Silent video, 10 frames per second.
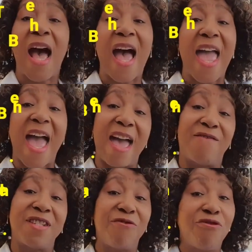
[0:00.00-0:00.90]
I
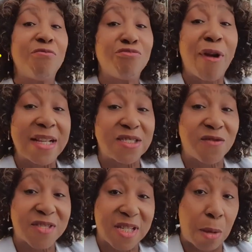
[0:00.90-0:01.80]
have different brands
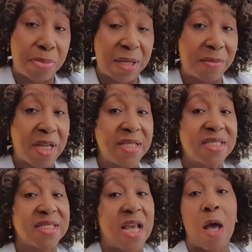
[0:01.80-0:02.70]
of
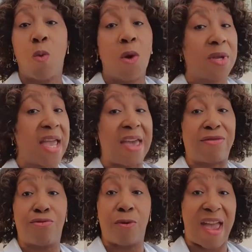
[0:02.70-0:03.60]
supplements. I won't get
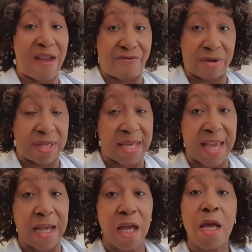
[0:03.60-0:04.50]
through
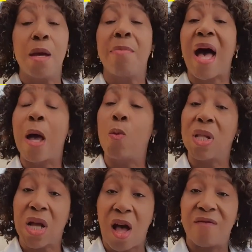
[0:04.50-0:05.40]
everything, but I
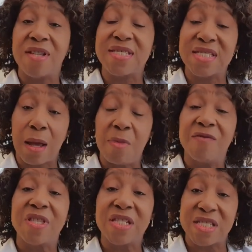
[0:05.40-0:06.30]
will cover some
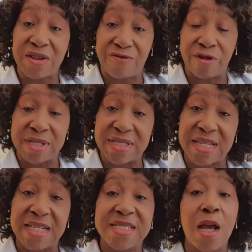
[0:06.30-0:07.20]
of the
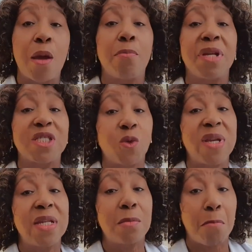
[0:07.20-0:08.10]
differences
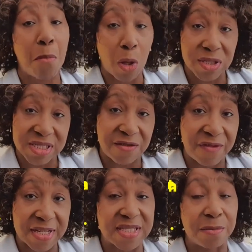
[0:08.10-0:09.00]
between
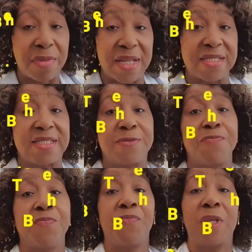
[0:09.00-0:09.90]
multivitamins.
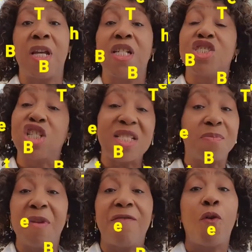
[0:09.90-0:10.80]

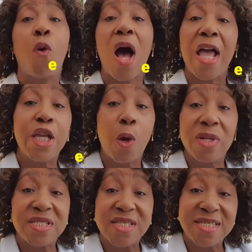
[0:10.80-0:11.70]
Just before I go
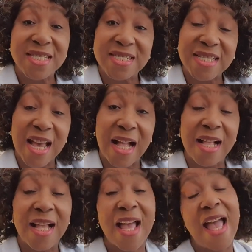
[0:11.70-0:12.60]
into
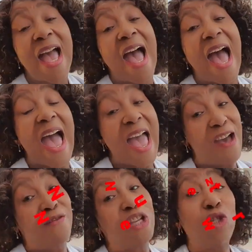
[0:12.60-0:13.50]
detail, I
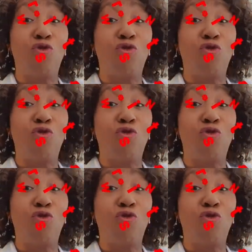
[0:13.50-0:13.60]
have a